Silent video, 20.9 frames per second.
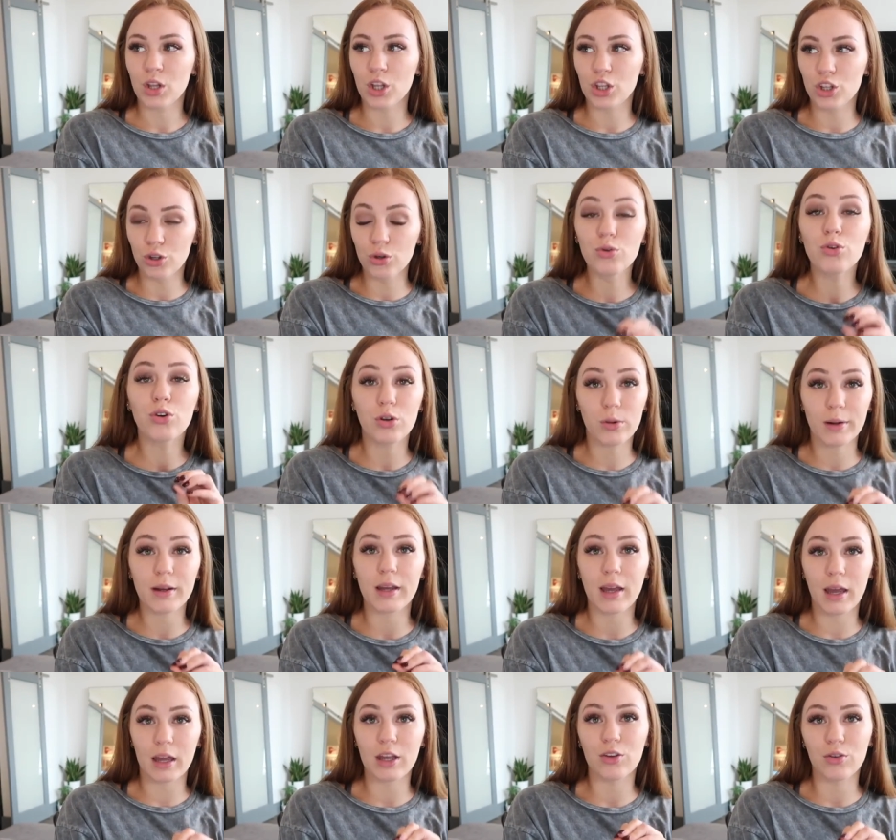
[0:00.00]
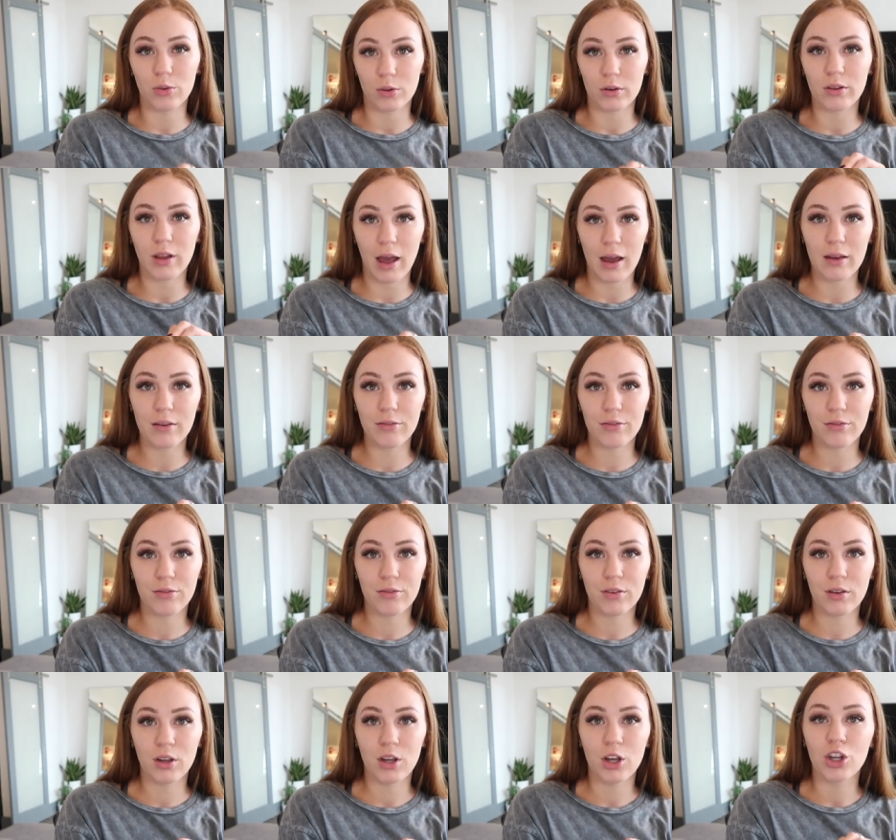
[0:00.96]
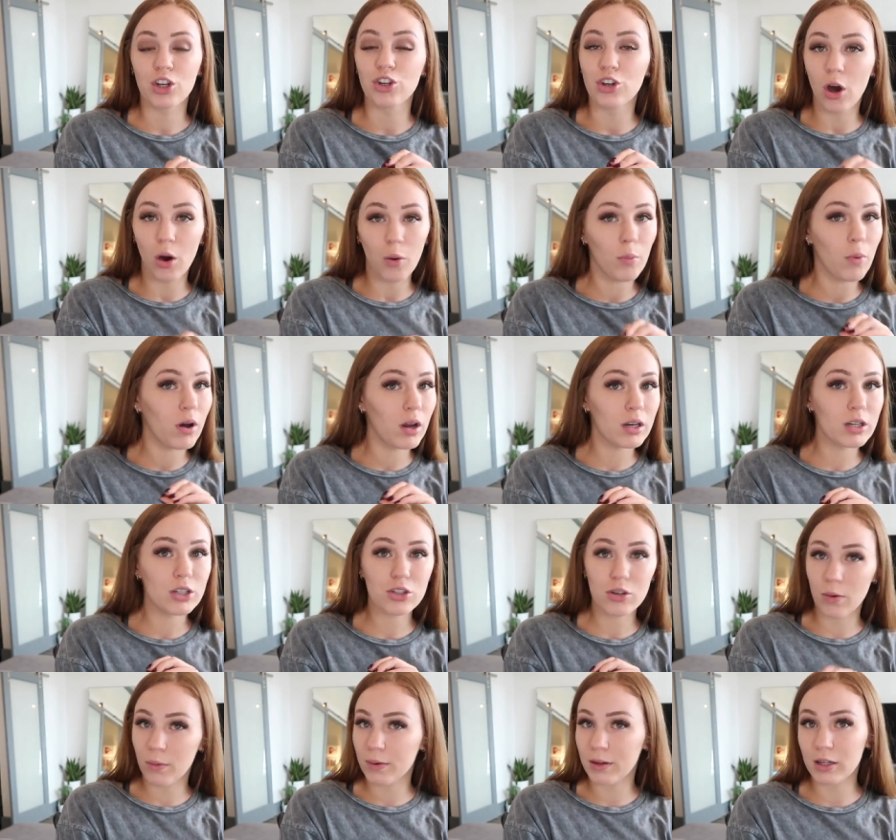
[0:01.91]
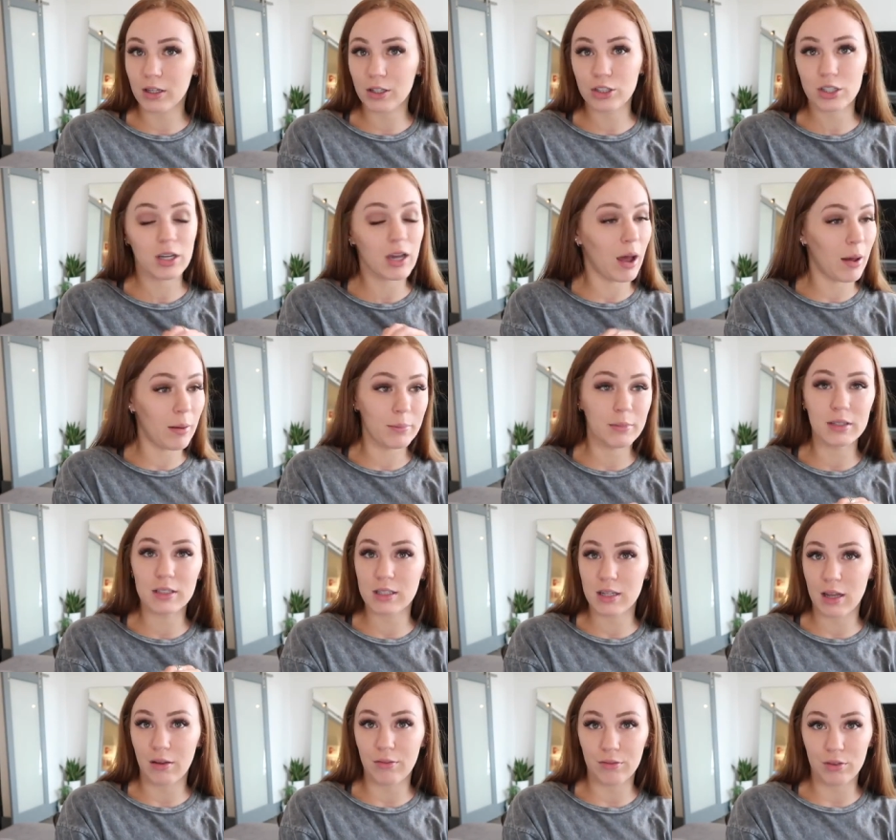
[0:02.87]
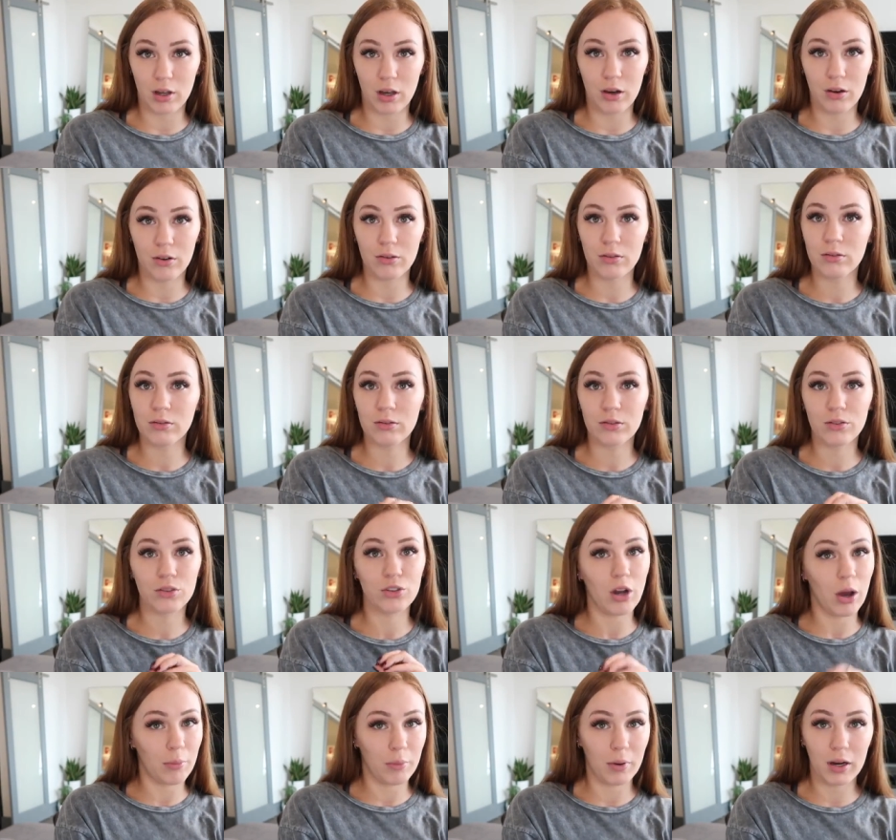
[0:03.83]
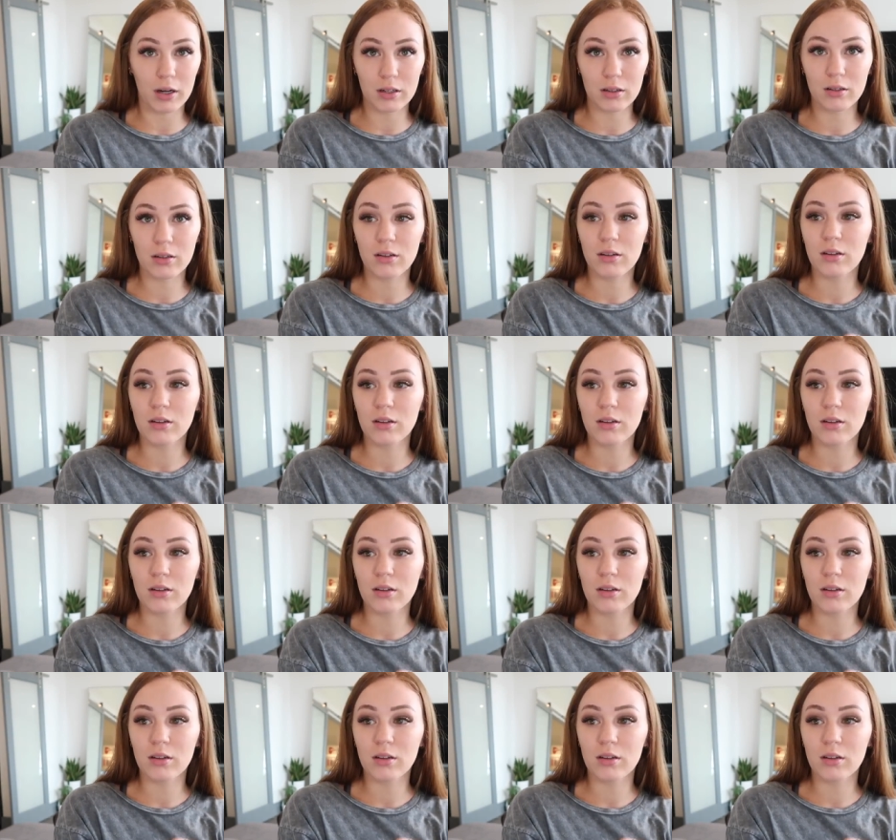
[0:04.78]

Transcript: you create your life. No one is going to come and save you. No one.